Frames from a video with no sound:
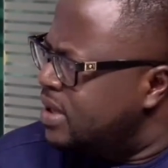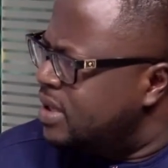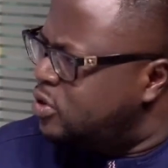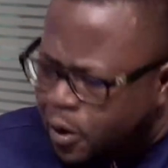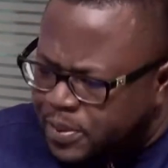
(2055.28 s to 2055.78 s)

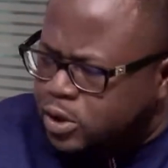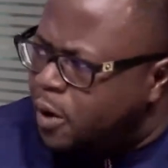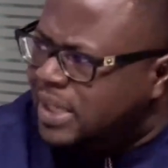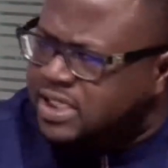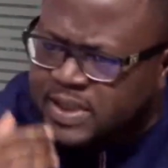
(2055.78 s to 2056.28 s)
So be the
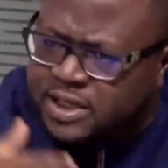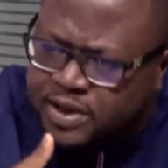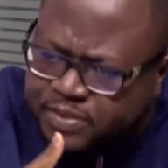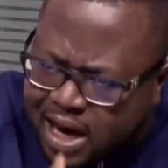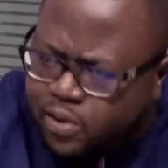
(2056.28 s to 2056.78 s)
obey to me the
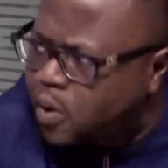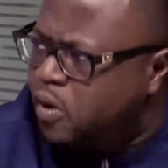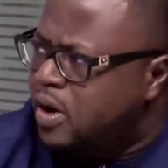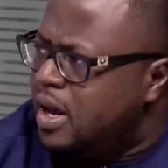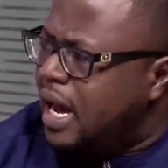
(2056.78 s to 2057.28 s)
bibia
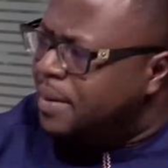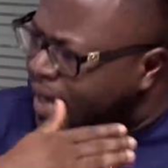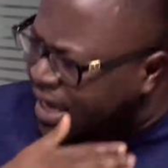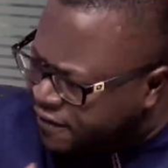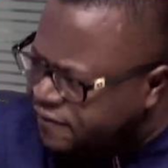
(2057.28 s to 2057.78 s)
ko I'm
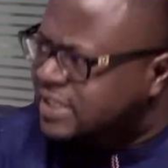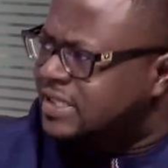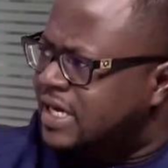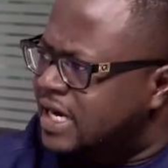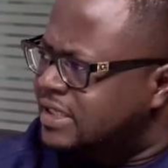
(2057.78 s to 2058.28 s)
ya
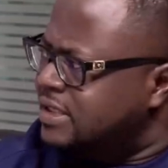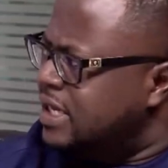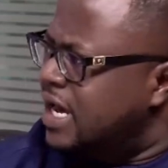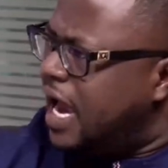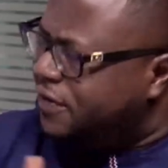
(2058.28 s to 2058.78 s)
investigation.
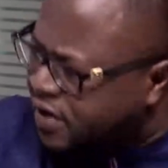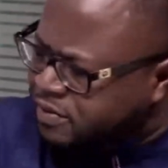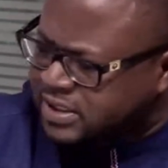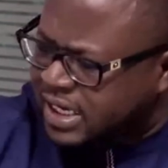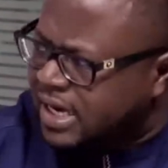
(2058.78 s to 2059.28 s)

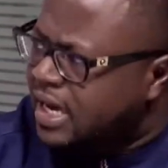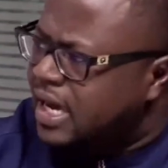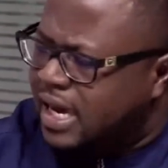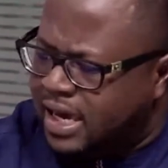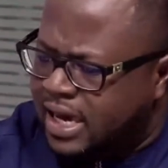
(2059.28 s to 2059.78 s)
Ashemu say
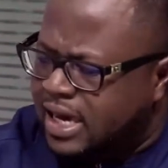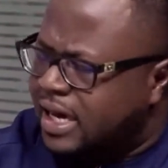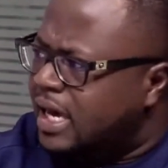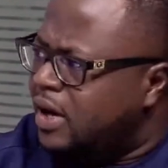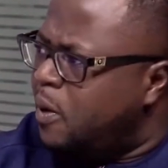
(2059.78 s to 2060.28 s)

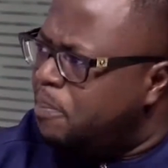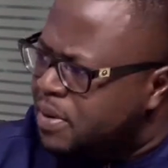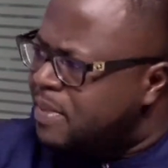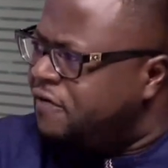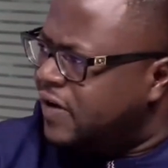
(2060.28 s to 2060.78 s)
eh or
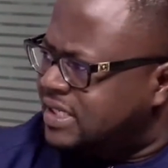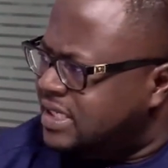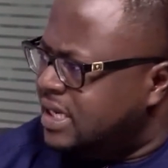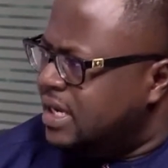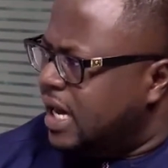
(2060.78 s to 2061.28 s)
prima
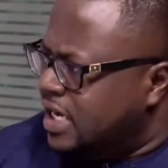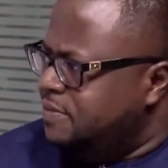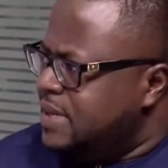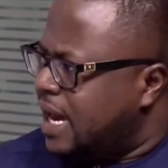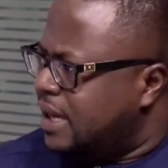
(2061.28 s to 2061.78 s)
fasi e
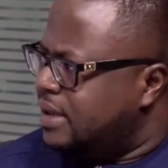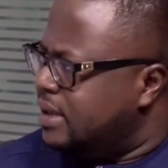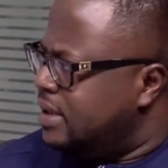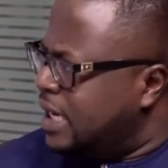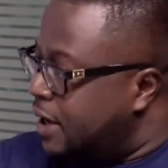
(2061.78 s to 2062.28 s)
ibia.
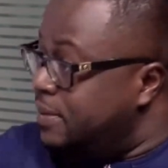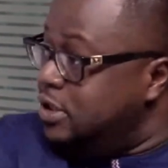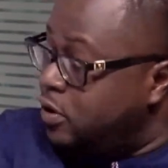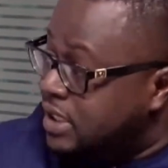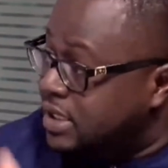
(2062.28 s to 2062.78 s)
Nana be
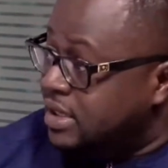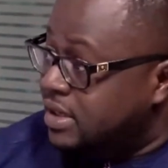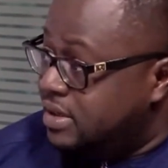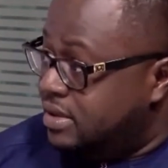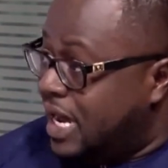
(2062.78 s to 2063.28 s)
the only
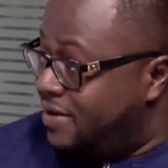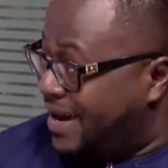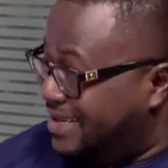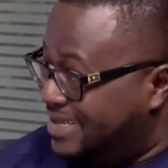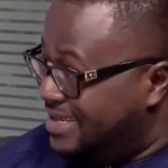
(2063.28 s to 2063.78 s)
that
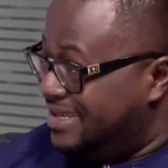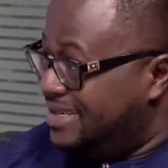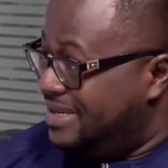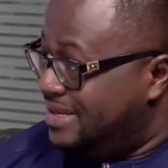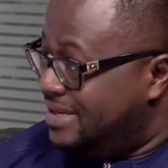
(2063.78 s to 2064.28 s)
right.
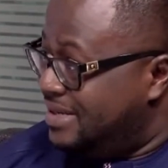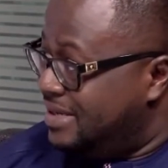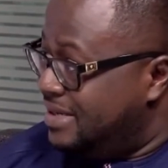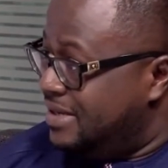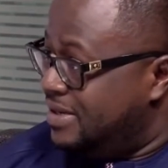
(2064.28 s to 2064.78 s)

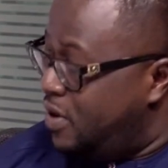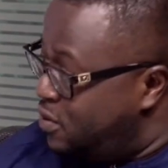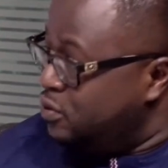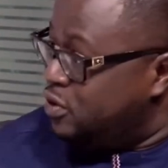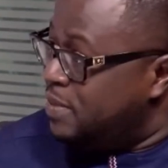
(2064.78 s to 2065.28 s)
Oh
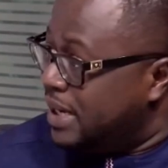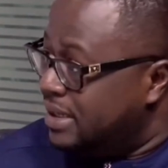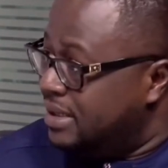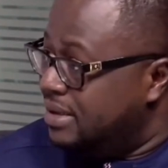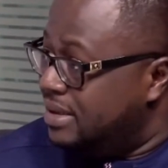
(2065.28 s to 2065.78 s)
musubai.
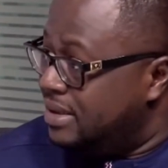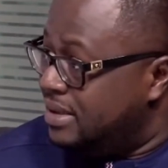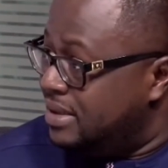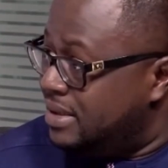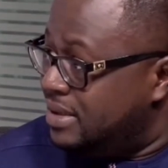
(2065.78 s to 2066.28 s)

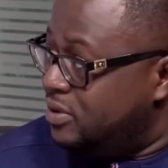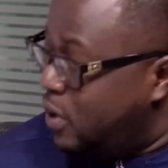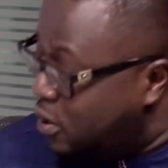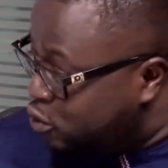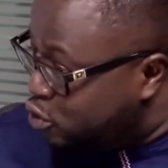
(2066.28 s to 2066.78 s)

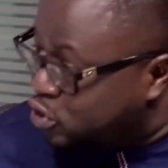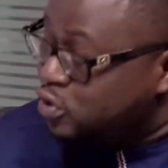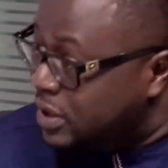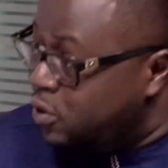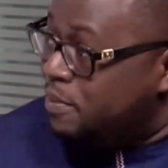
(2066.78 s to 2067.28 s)
One will
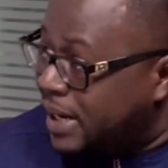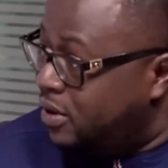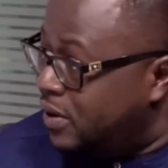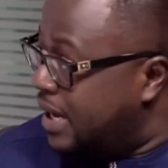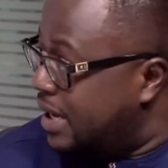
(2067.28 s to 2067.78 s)
soon know my
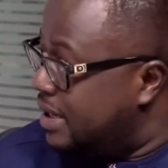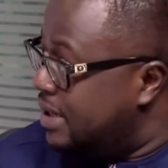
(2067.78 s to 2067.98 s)
lawyer.